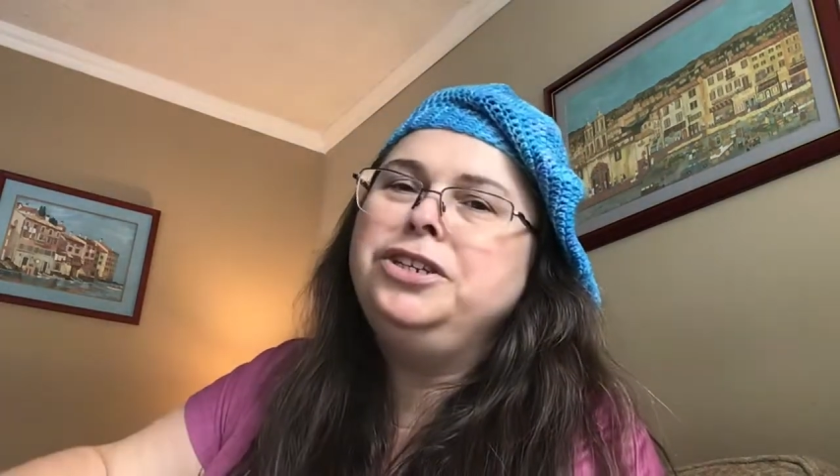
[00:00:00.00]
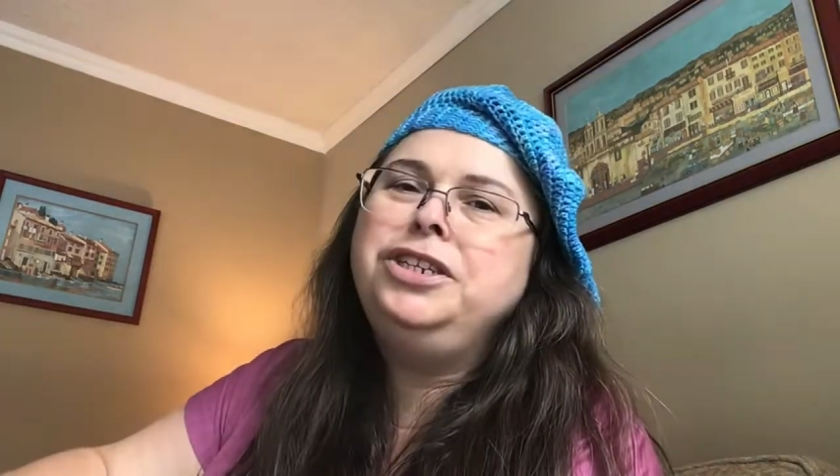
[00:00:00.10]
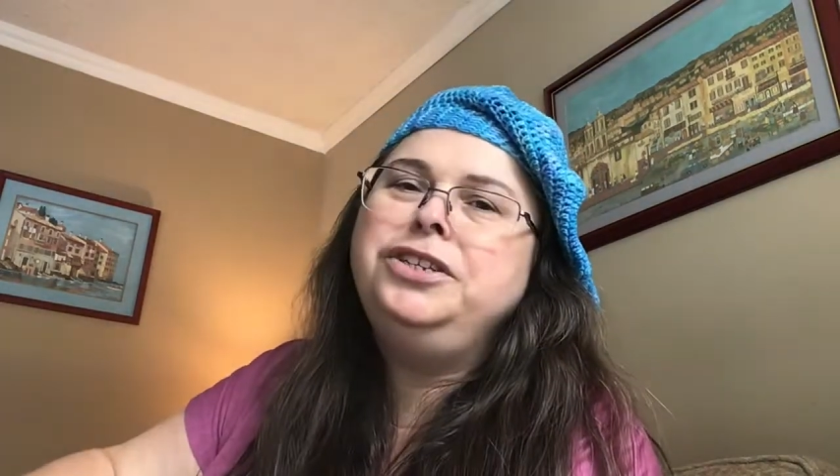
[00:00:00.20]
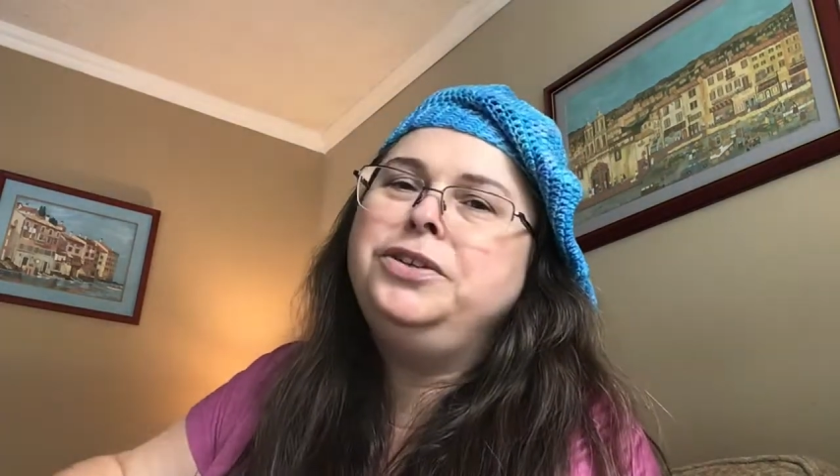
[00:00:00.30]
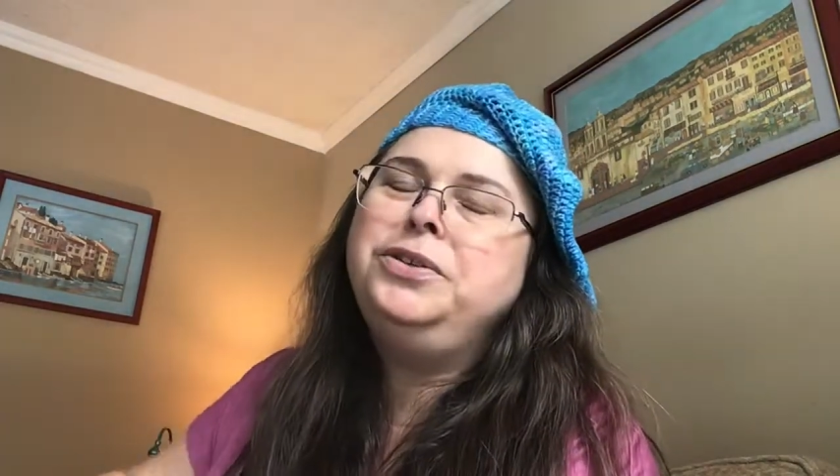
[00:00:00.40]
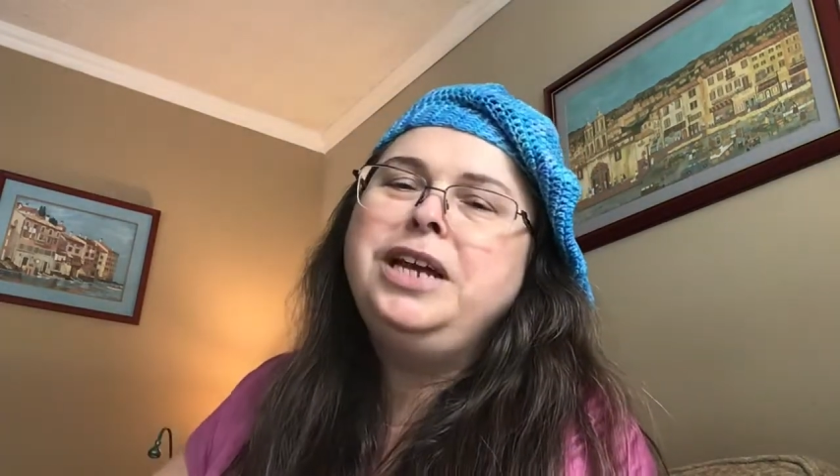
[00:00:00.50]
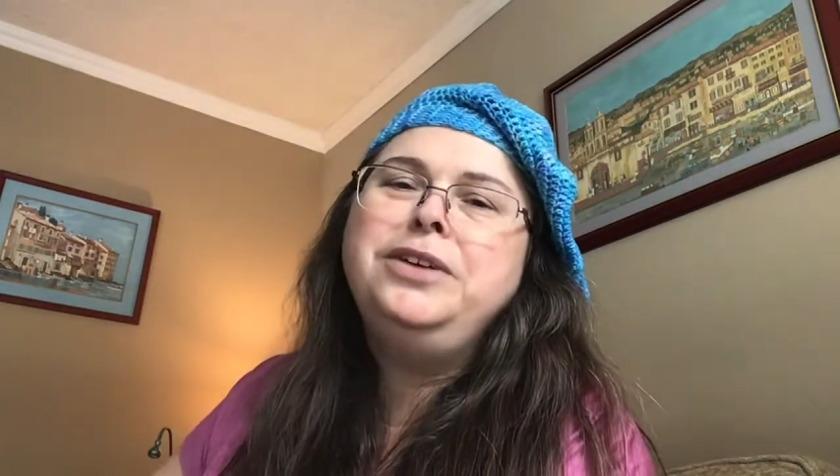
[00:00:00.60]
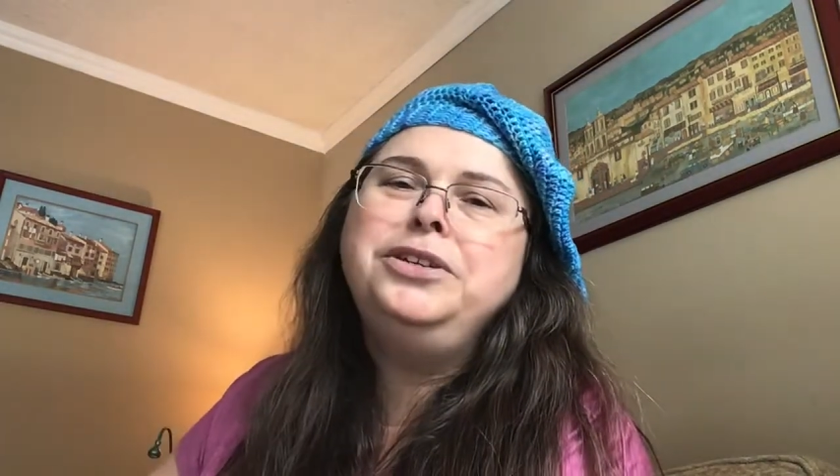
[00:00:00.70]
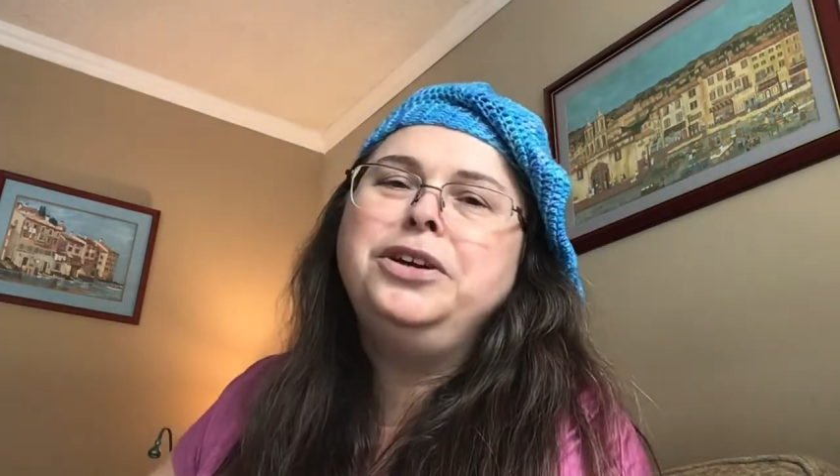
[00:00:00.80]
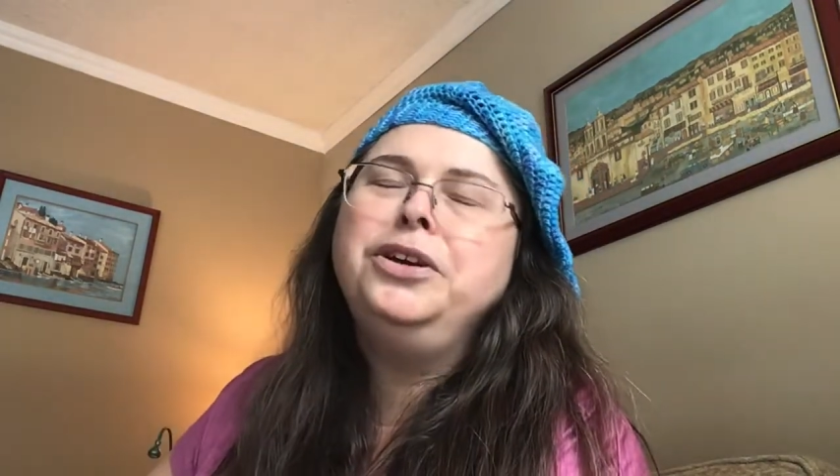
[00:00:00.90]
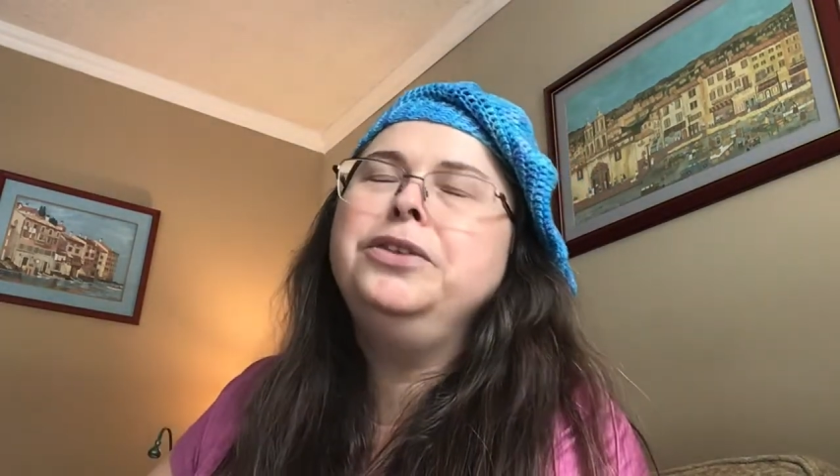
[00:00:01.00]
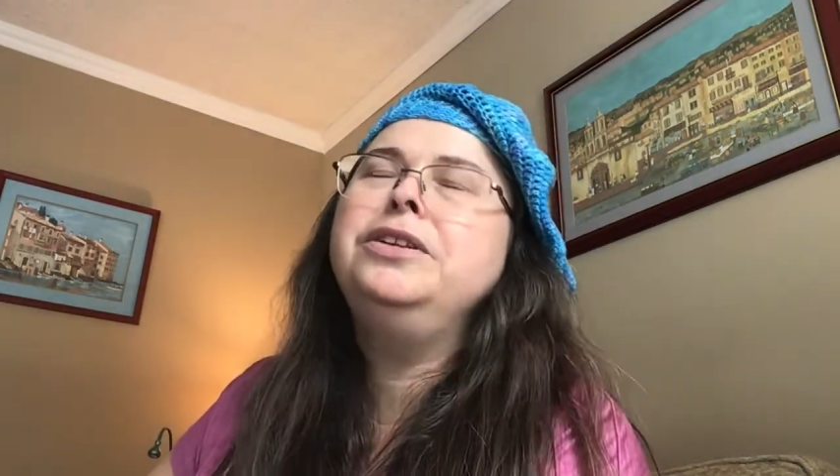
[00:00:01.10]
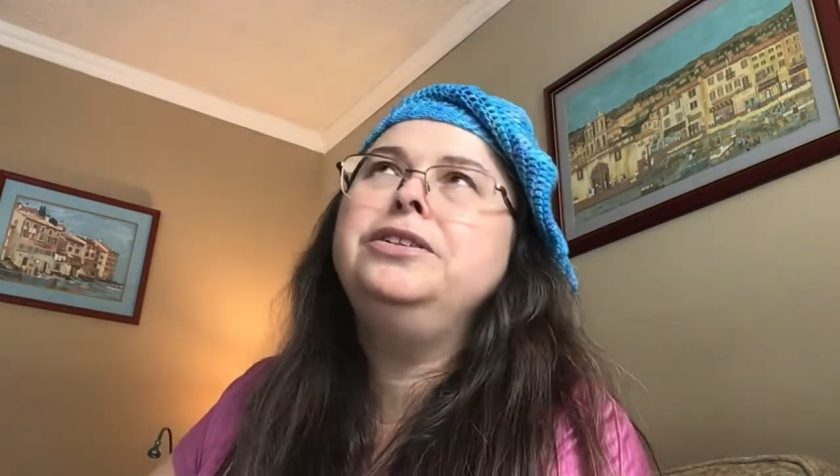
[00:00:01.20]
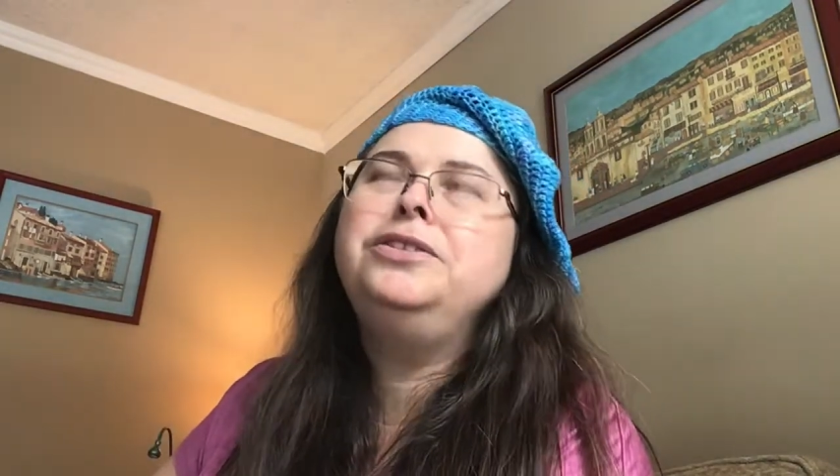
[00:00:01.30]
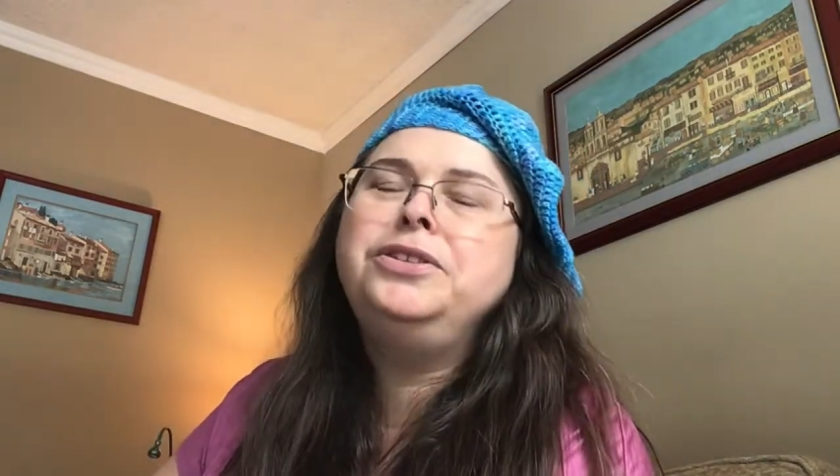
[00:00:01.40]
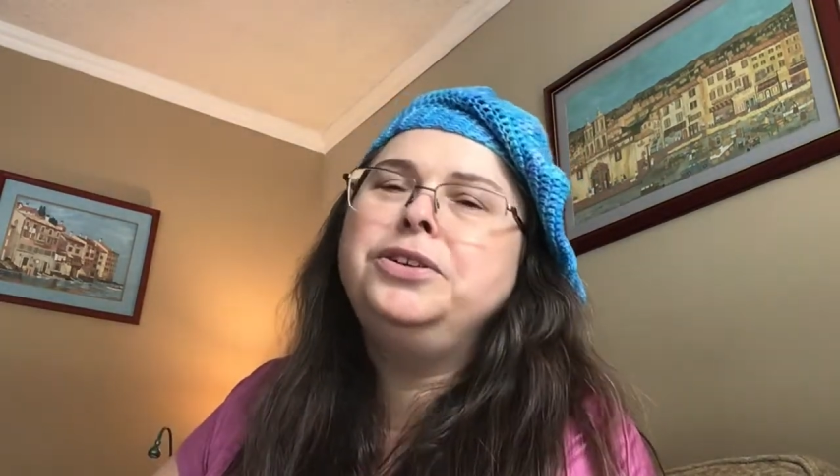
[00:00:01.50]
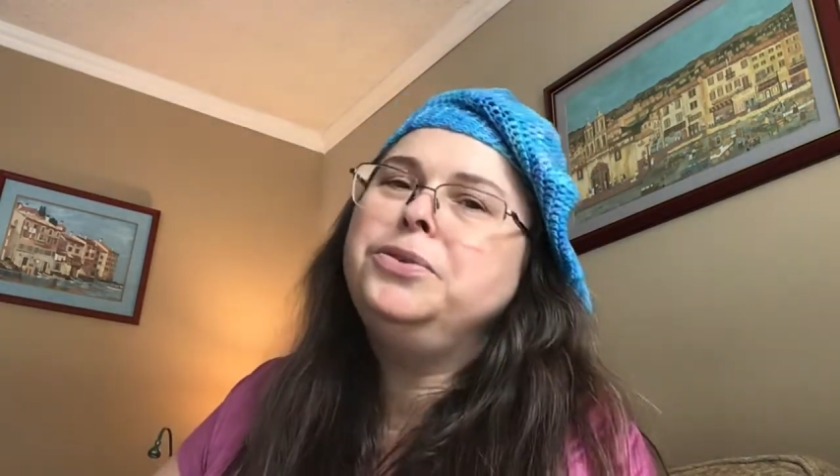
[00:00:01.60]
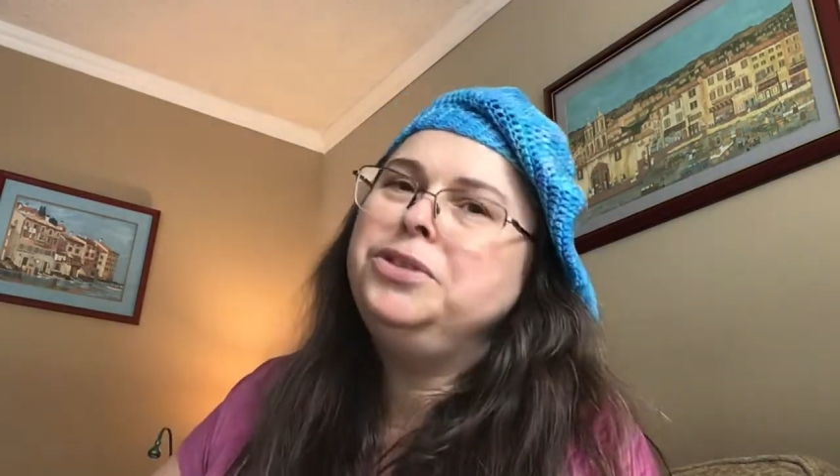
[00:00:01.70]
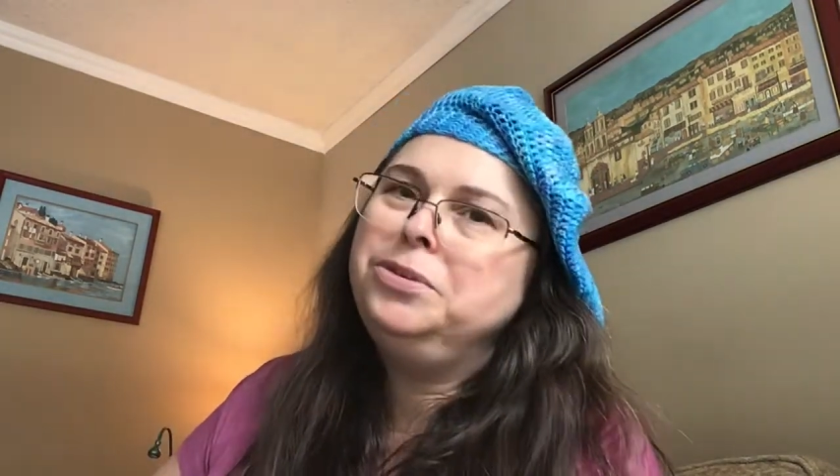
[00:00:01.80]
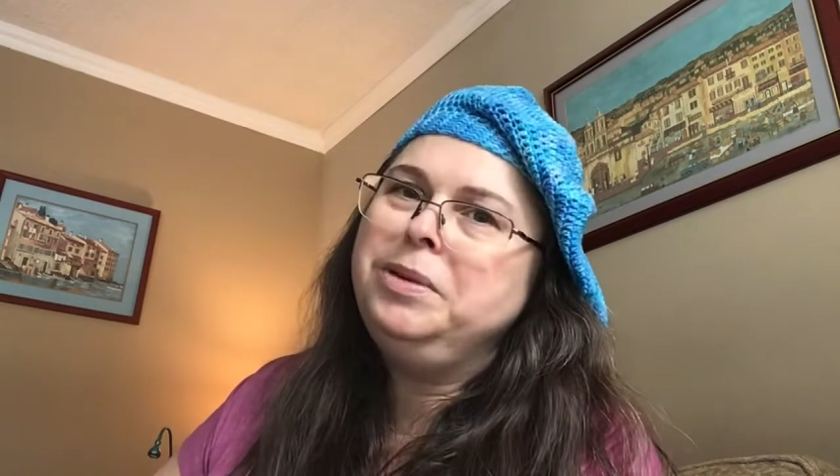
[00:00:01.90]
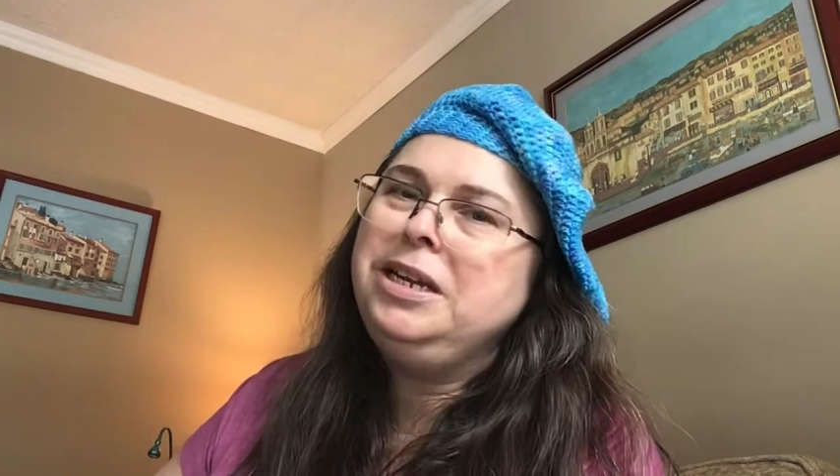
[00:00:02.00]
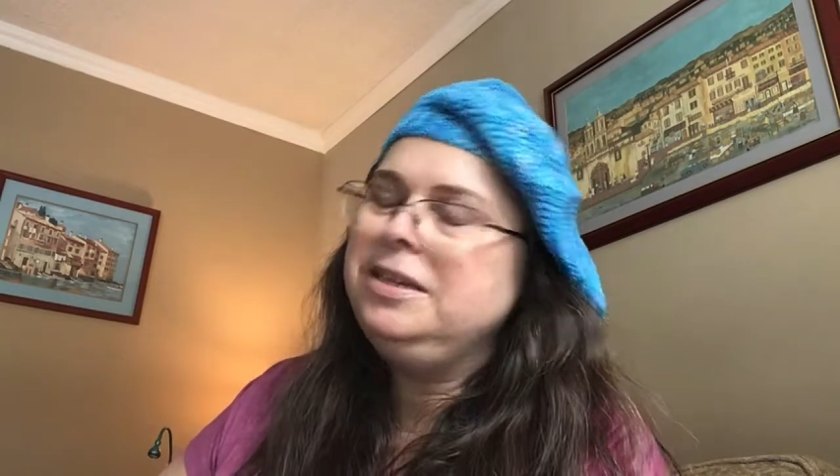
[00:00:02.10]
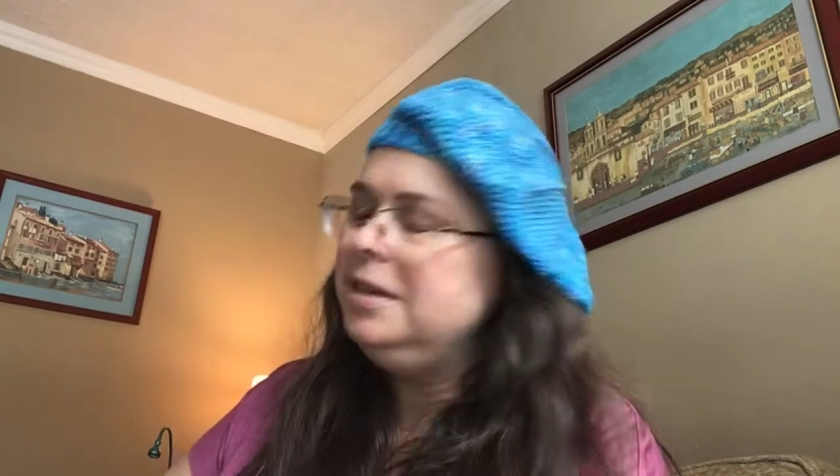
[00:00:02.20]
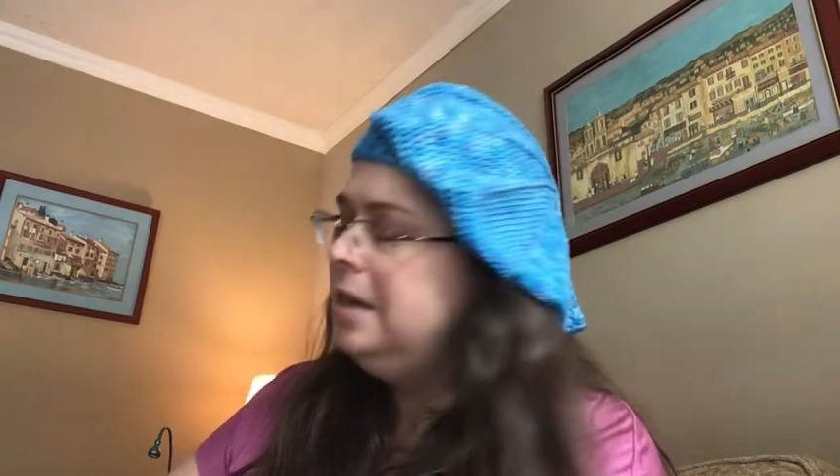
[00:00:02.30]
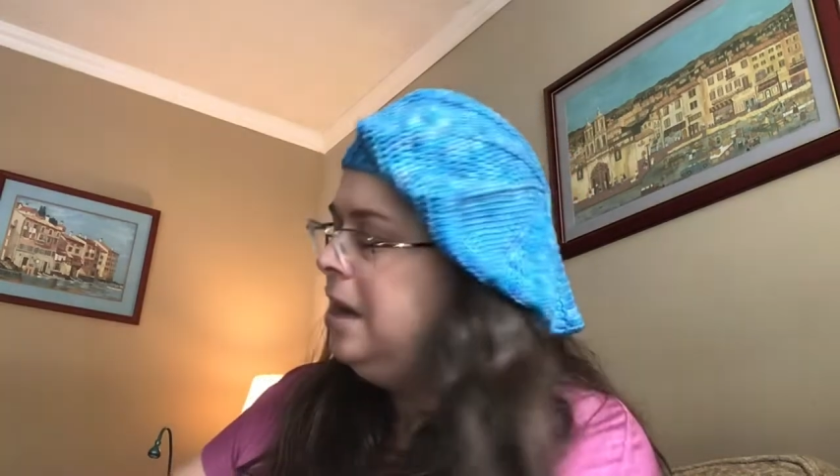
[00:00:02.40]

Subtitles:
She's so down to earth and so sweet.